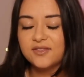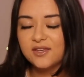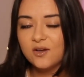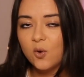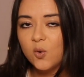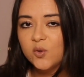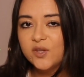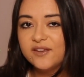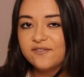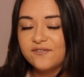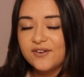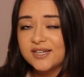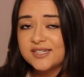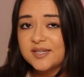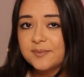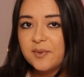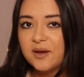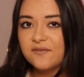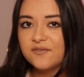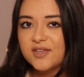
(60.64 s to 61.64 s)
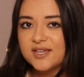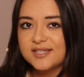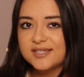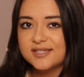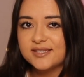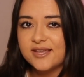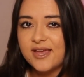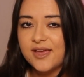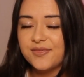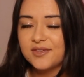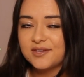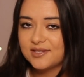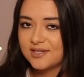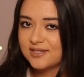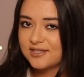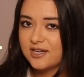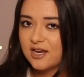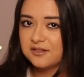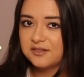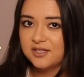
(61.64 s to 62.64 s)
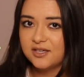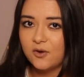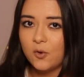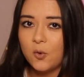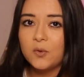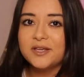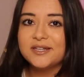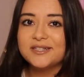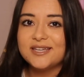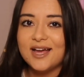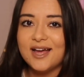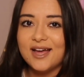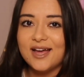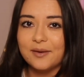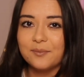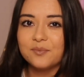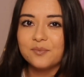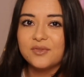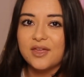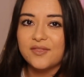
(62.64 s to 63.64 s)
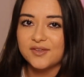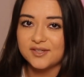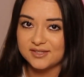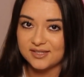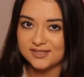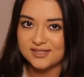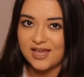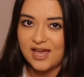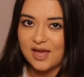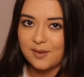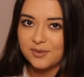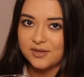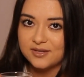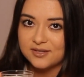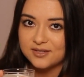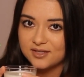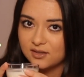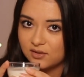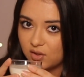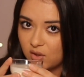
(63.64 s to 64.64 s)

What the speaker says: the only victim of this, and this is not the only time that this has happened.